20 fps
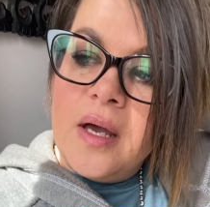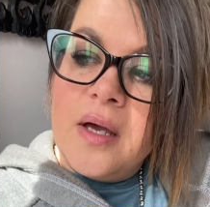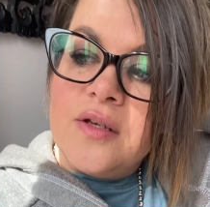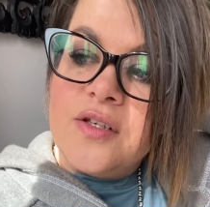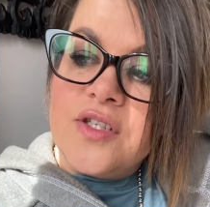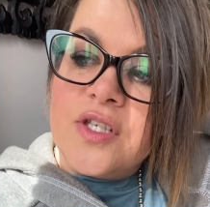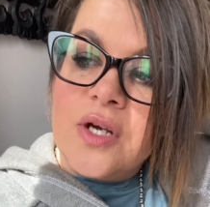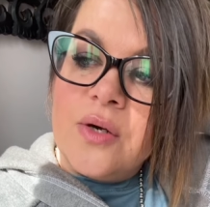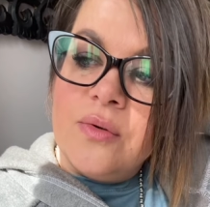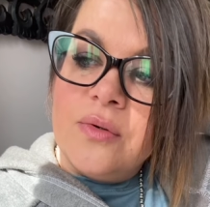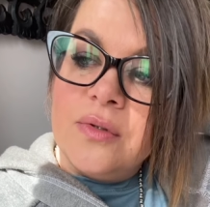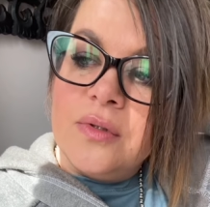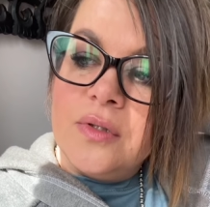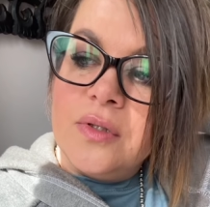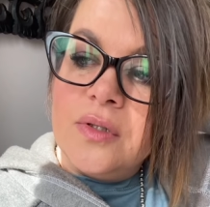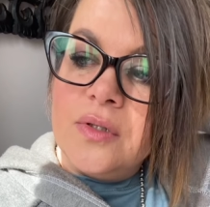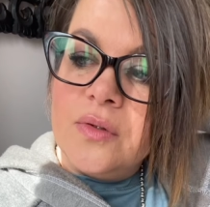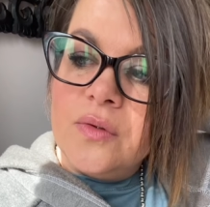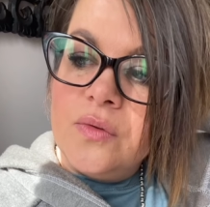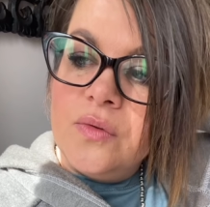So,
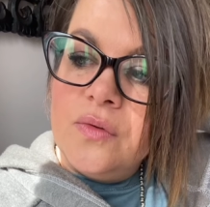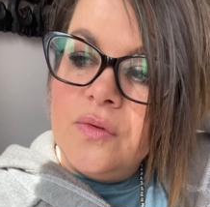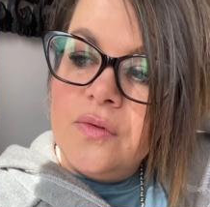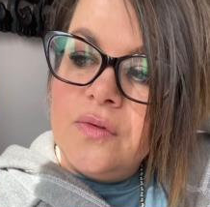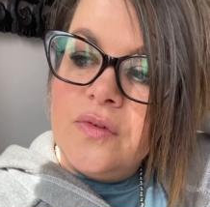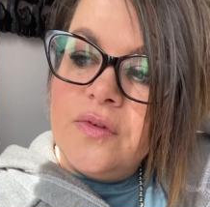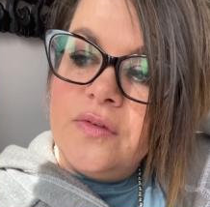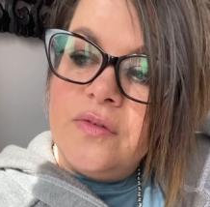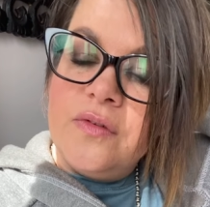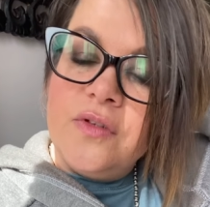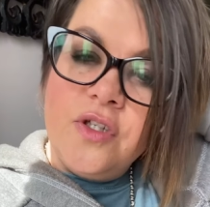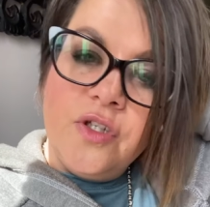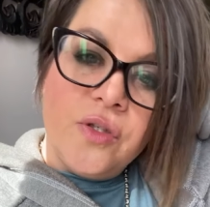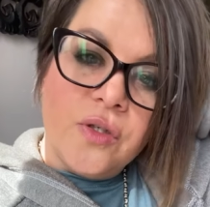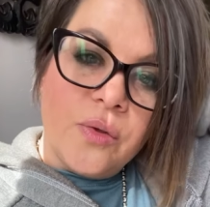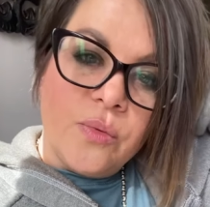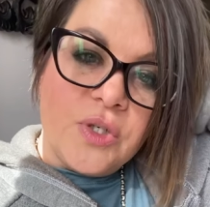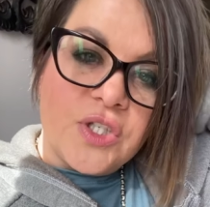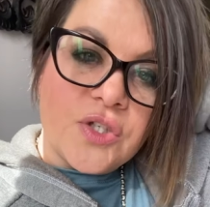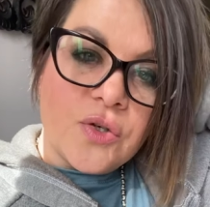
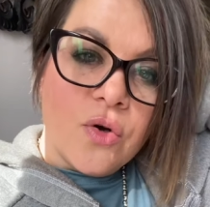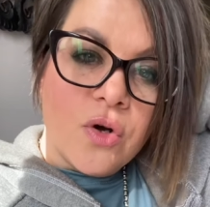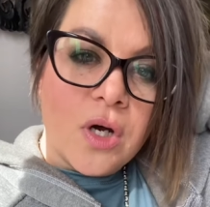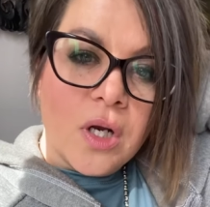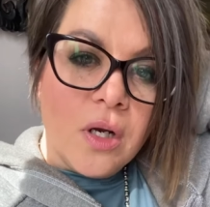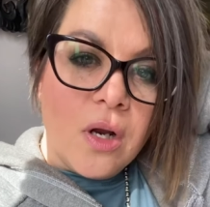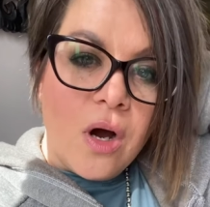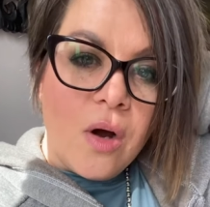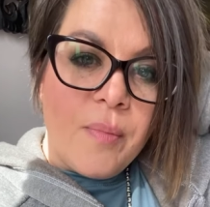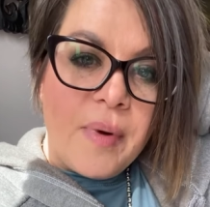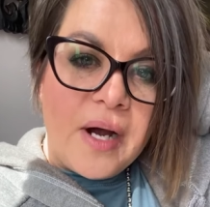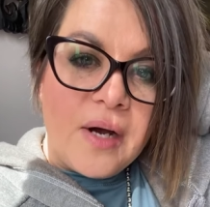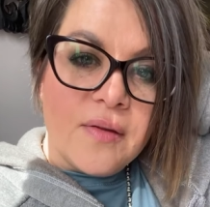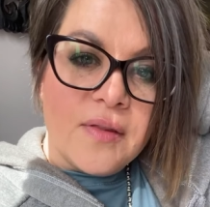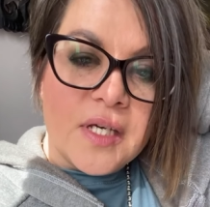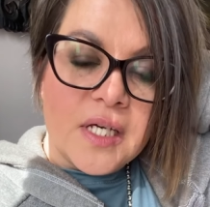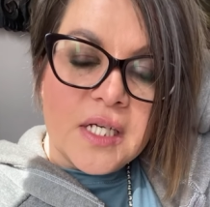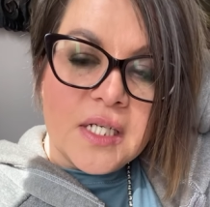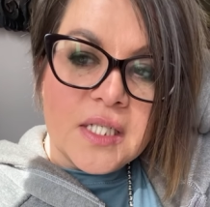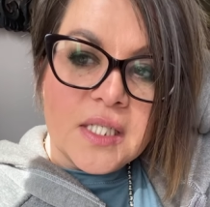we talk a lot about
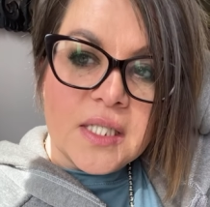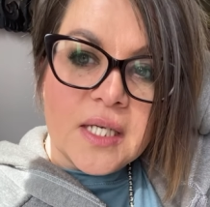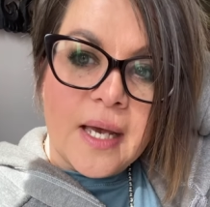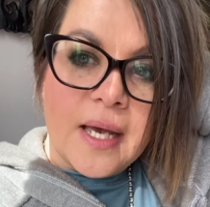this.